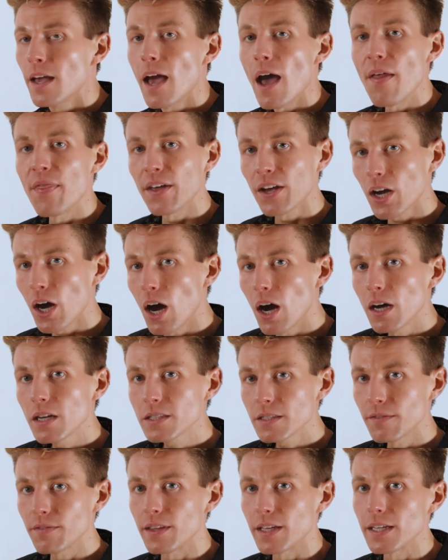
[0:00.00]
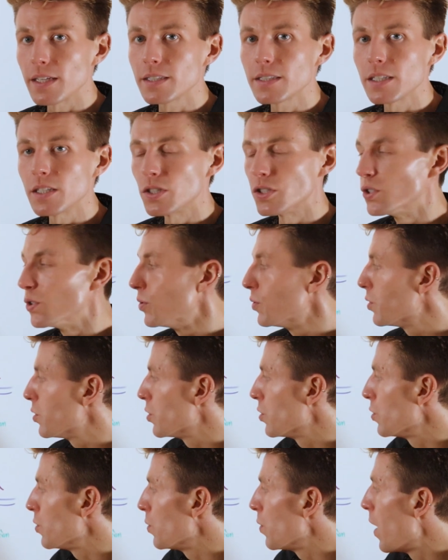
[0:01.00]
And the cause of this is due
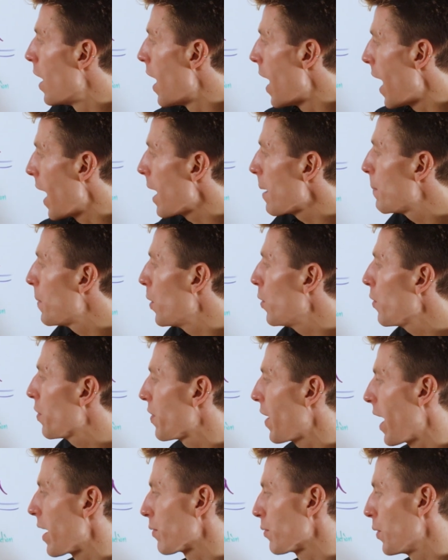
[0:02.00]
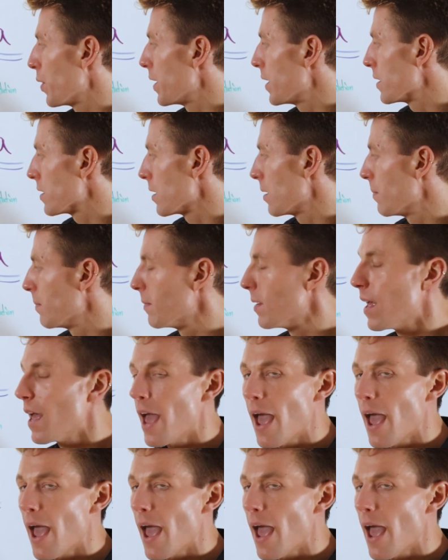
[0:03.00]
to hypothyroidism,